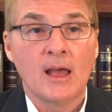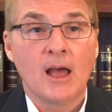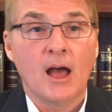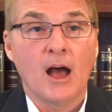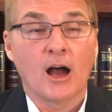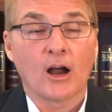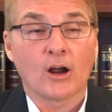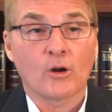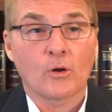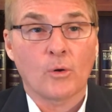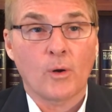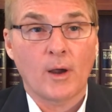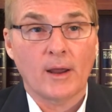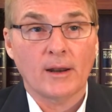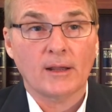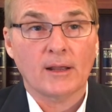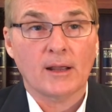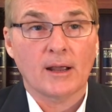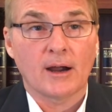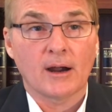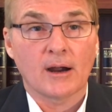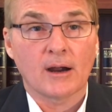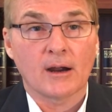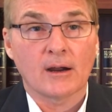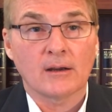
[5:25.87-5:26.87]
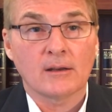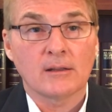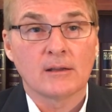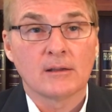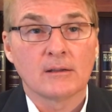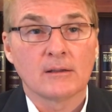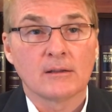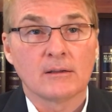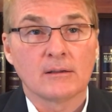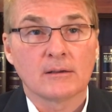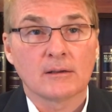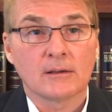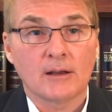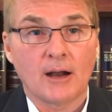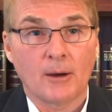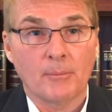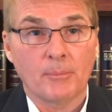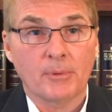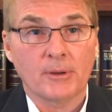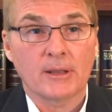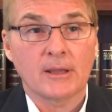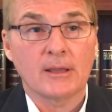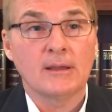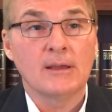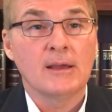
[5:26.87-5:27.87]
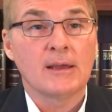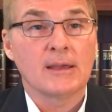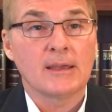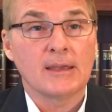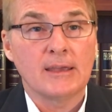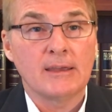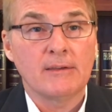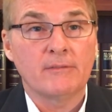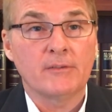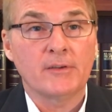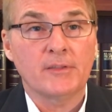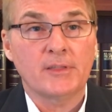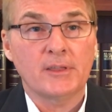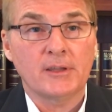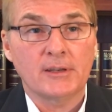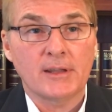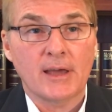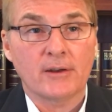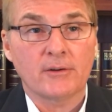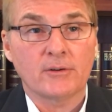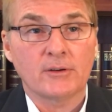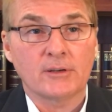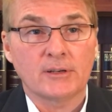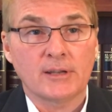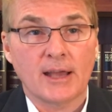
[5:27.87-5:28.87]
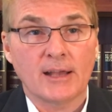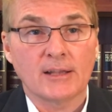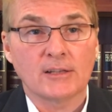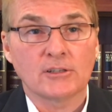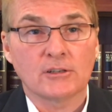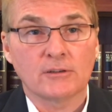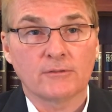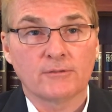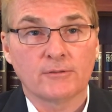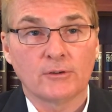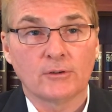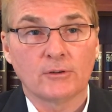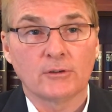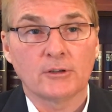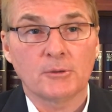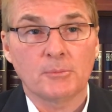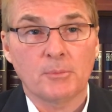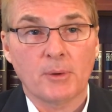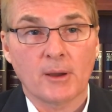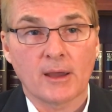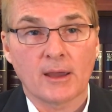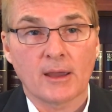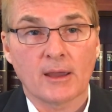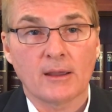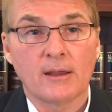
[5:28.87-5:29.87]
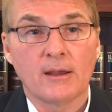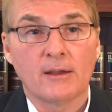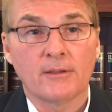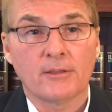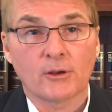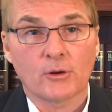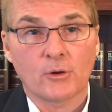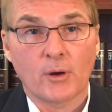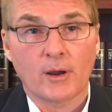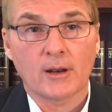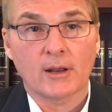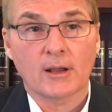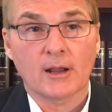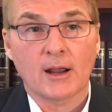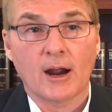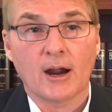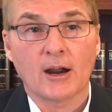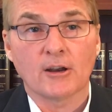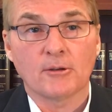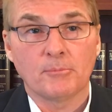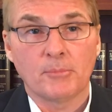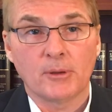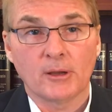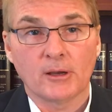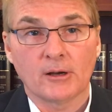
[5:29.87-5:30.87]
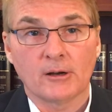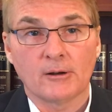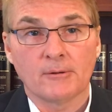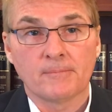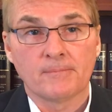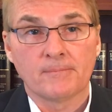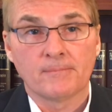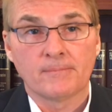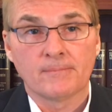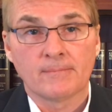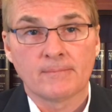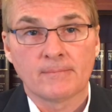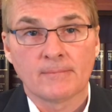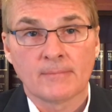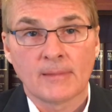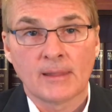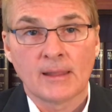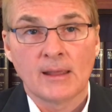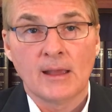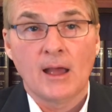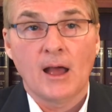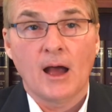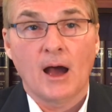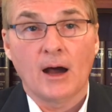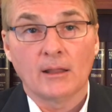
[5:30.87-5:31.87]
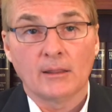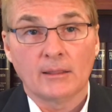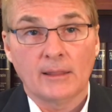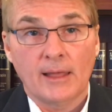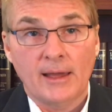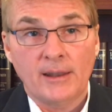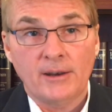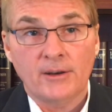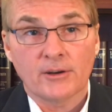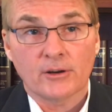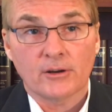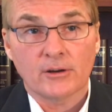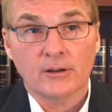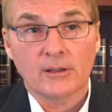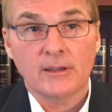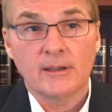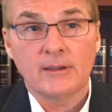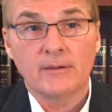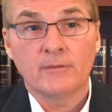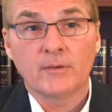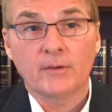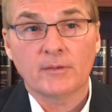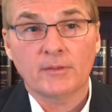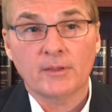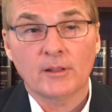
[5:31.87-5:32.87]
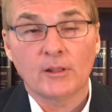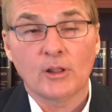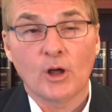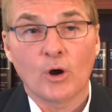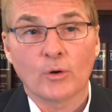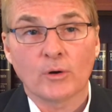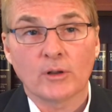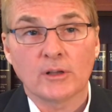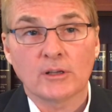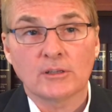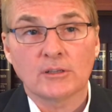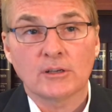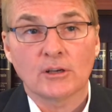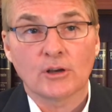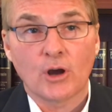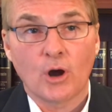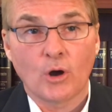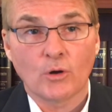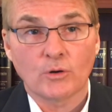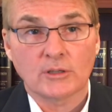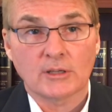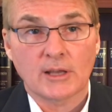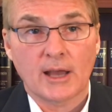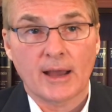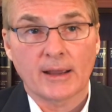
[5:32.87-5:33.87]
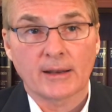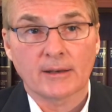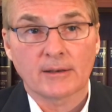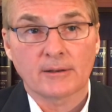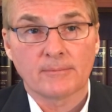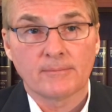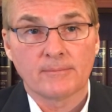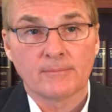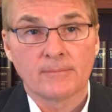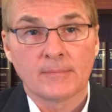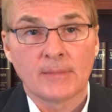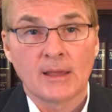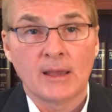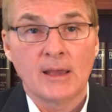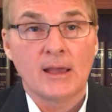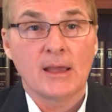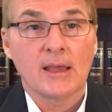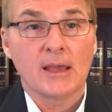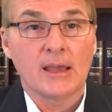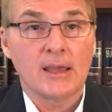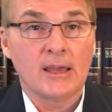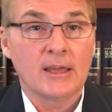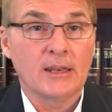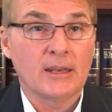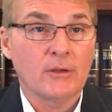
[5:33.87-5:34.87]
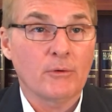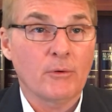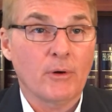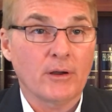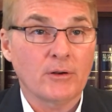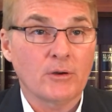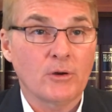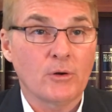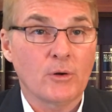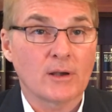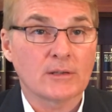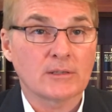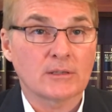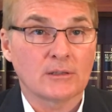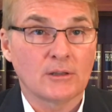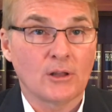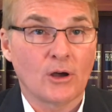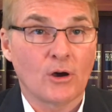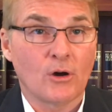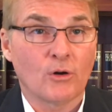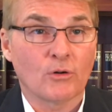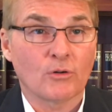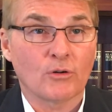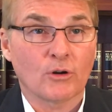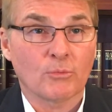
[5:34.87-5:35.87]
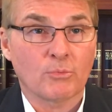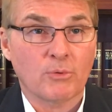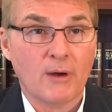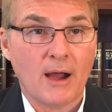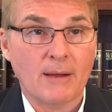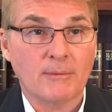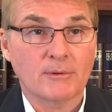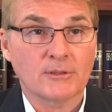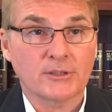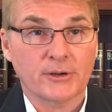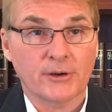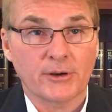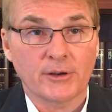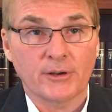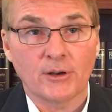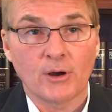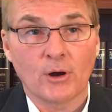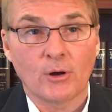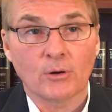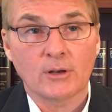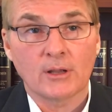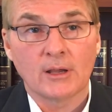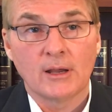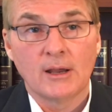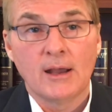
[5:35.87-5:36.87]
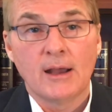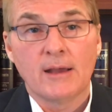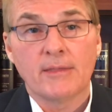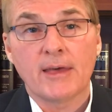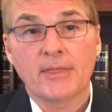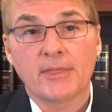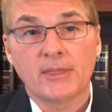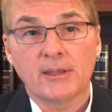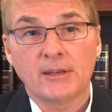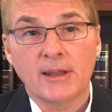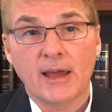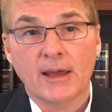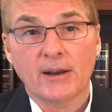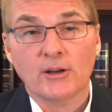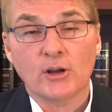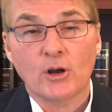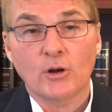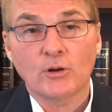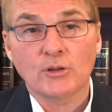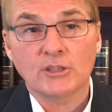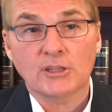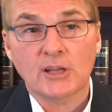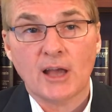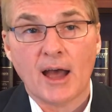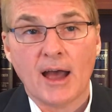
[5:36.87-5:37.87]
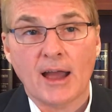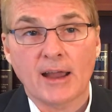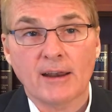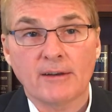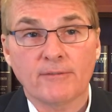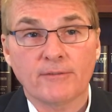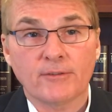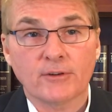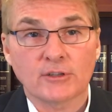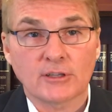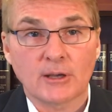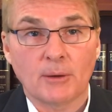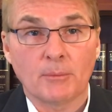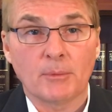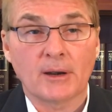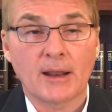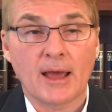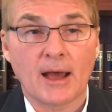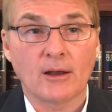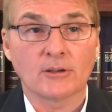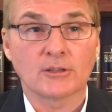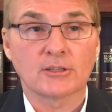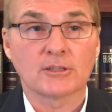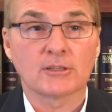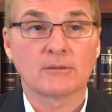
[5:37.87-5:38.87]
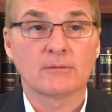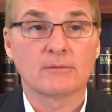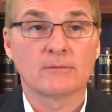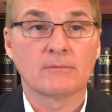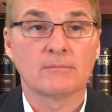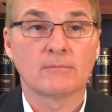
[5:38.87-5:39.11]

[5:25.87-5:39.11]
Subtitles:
a credit card company even if the debtor intends to fully pay the credit card bill, a lender even if the loan is co-signed, anyone who has a loan or promissory note that the debtor co-signed for someone else,